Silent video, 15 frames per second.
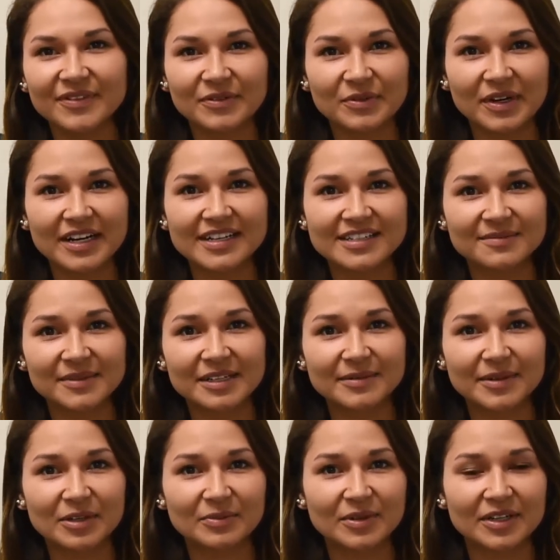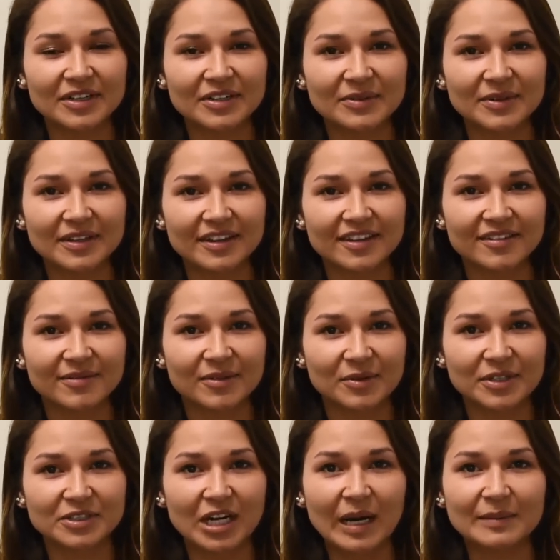raised me and my little brother with
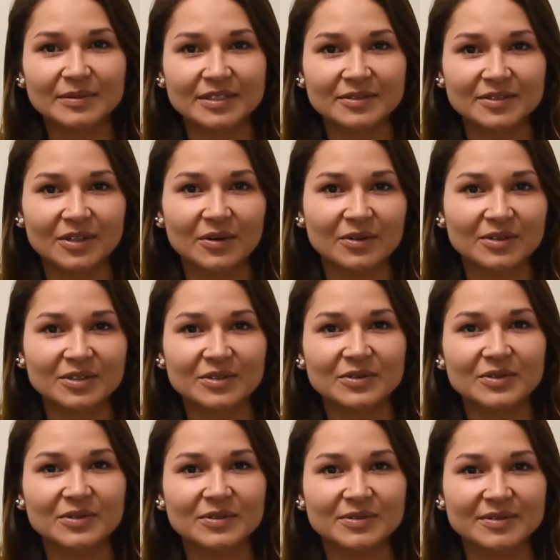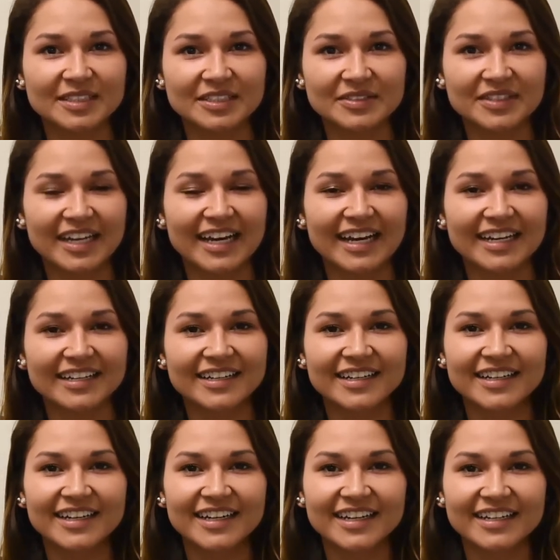three jobs. He was going to school, single dad.
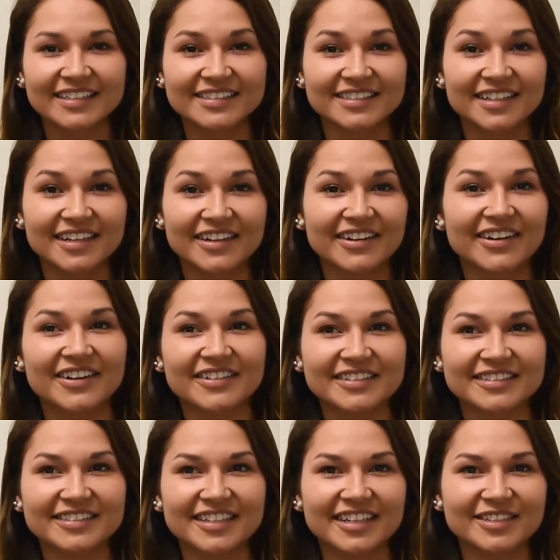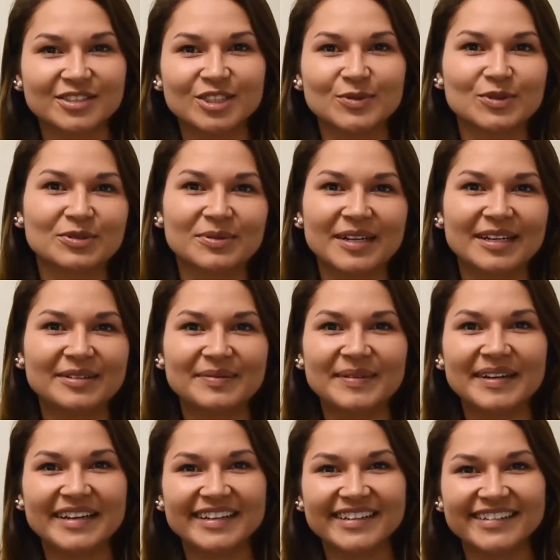He's done it all. He's like Superman to
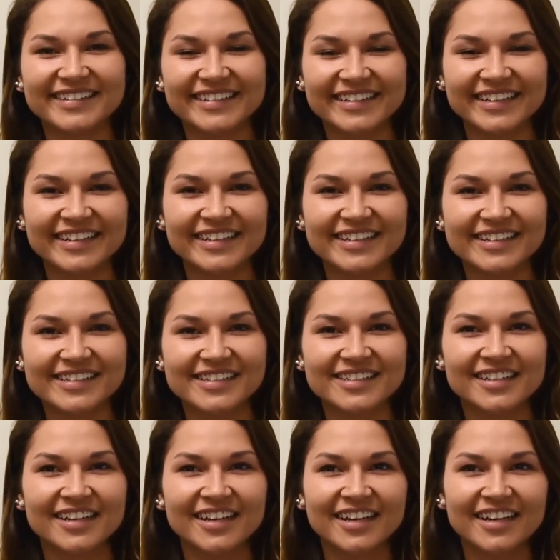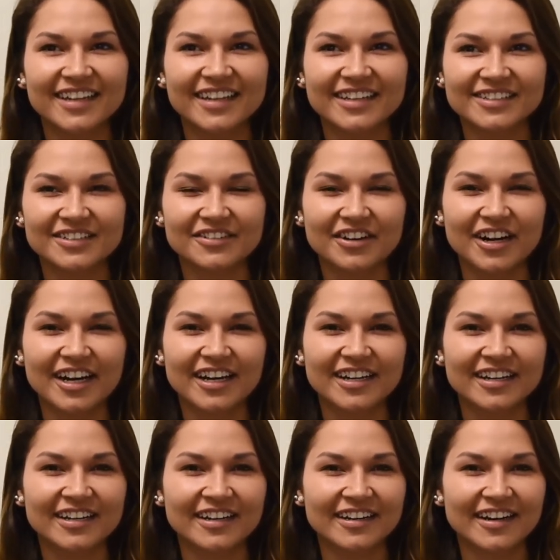me. He's great,
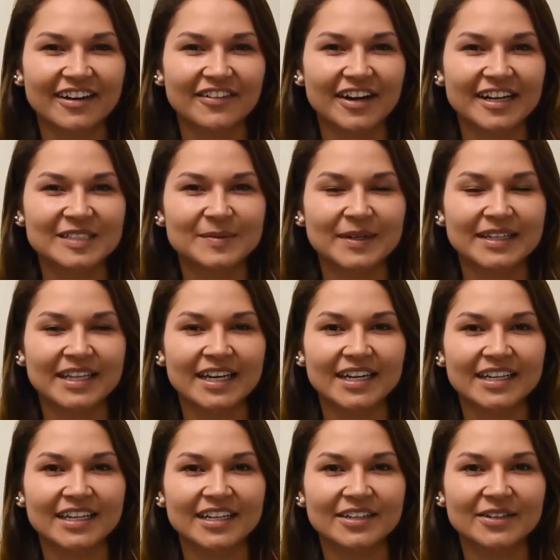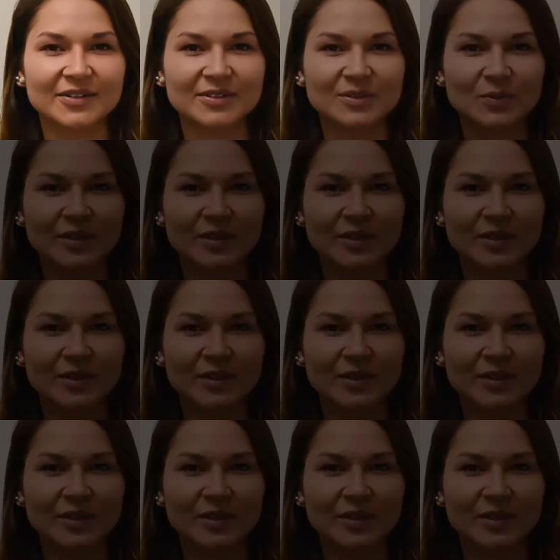and in every aspect that he knows